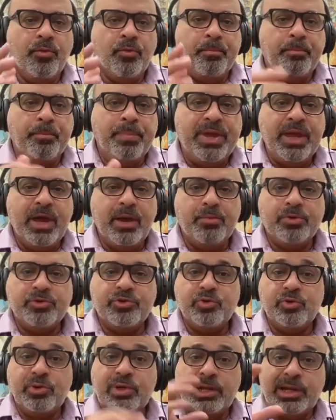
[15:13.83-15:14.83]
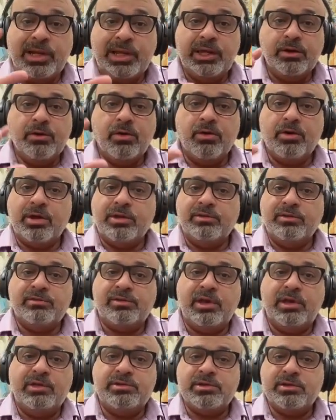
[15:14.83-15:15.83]
be able to lead
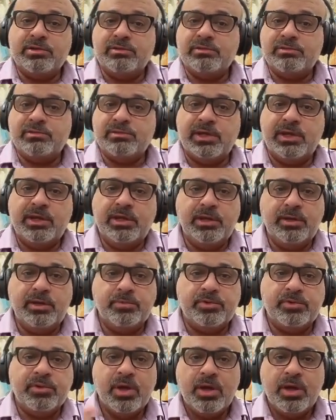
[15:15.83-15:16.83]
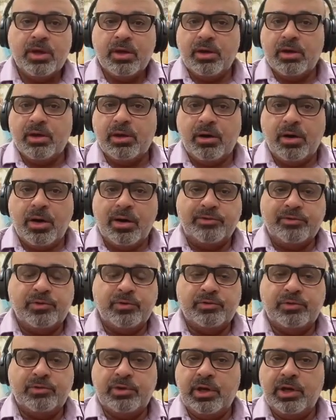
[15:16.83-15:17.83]
organizations, teams,
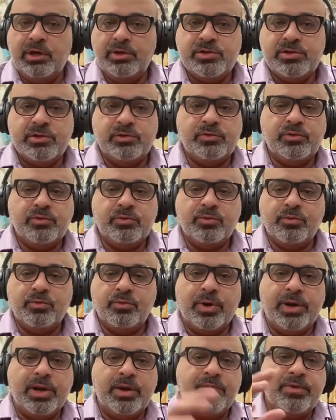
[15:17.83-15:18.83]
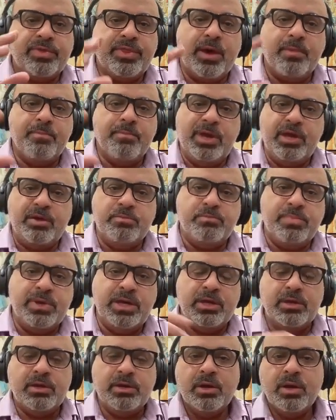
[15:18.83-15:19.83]
associations, whatever that may
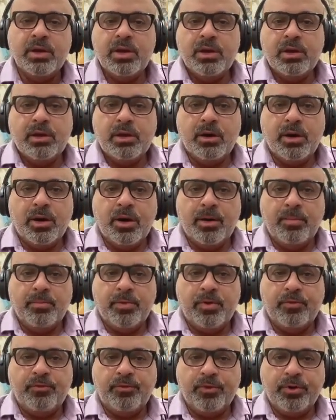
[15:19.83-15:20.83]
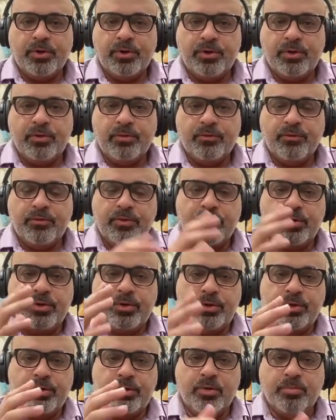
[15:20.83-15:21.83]
be, for
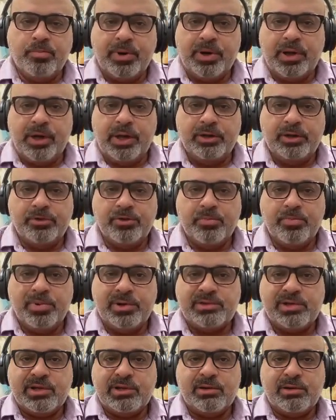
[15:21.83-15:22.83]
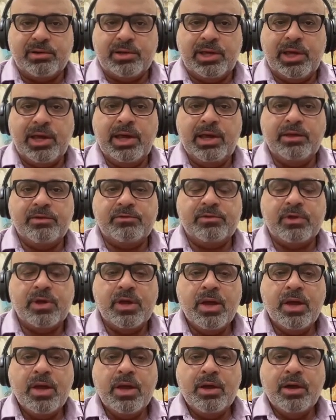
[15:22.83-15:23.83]
your in your particular case.
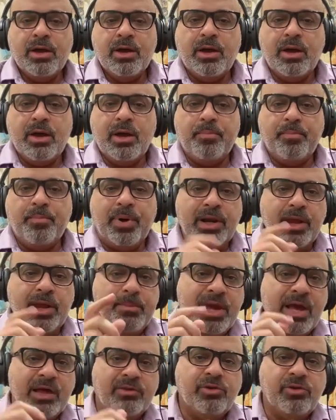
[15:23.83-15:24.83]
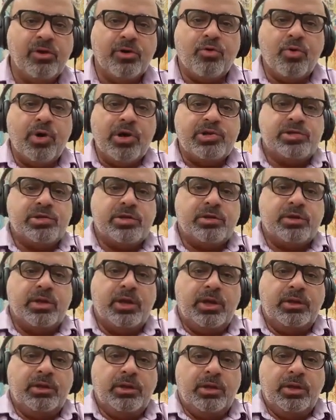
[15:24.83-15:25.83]
But let me ask you a question,
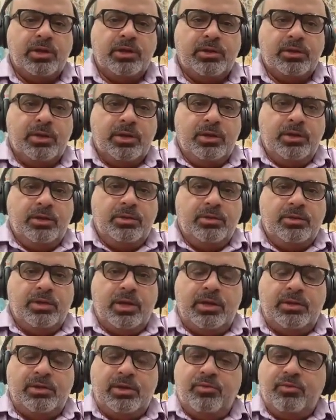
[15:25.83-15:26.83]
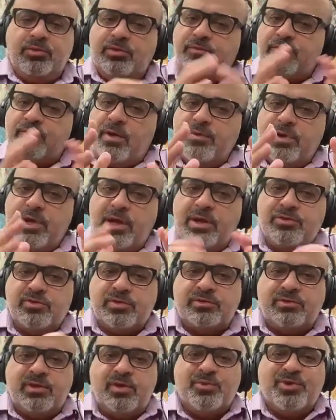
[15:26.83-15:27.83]
and it was very
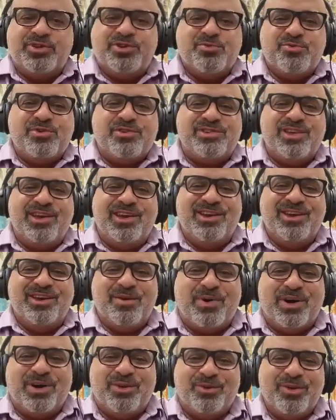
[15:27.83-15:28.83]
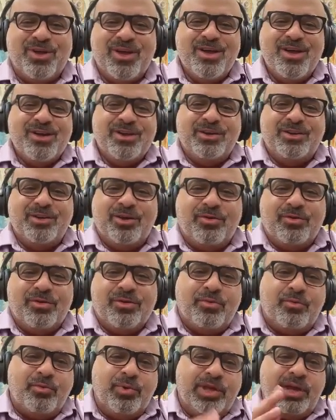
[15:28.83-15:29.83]
interesting what you were saying about,
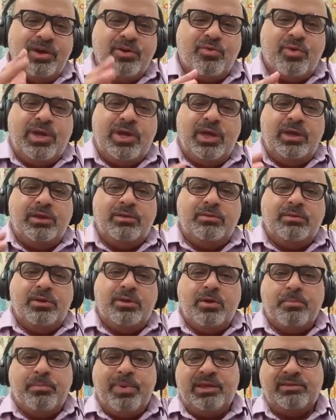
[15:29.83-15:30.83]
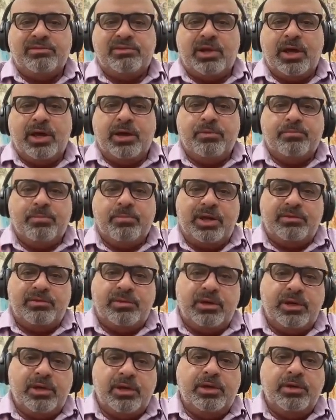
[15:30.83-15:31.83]
we can create, baseline,
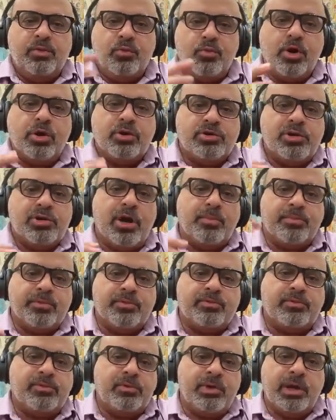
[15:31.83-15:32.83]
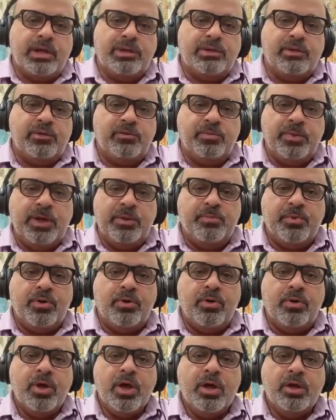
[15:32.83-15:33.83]
basically workshops to get these
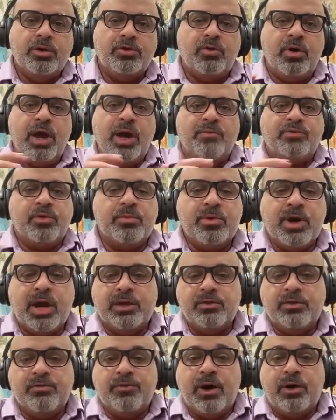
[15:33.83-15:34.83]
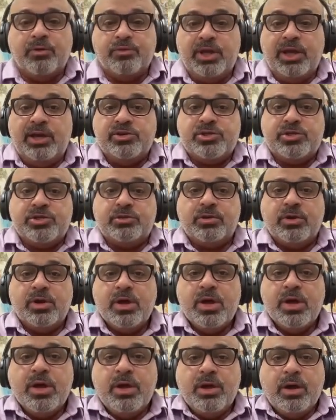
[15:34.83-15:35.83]
people to have some kind of foundation
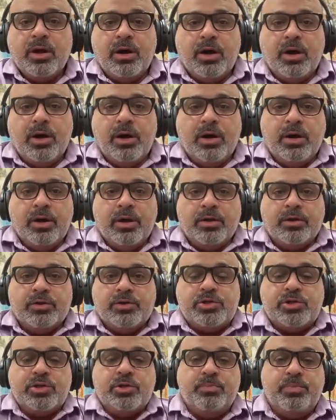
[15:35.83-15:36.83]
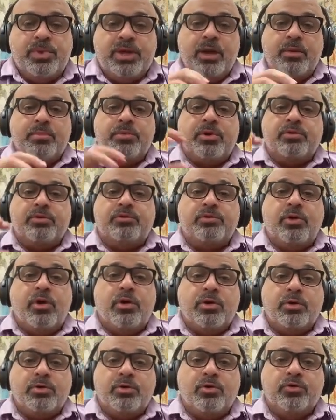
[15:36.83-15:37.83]
to be able to
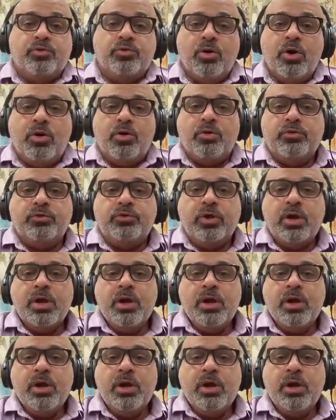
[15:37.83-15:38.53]
start those roles.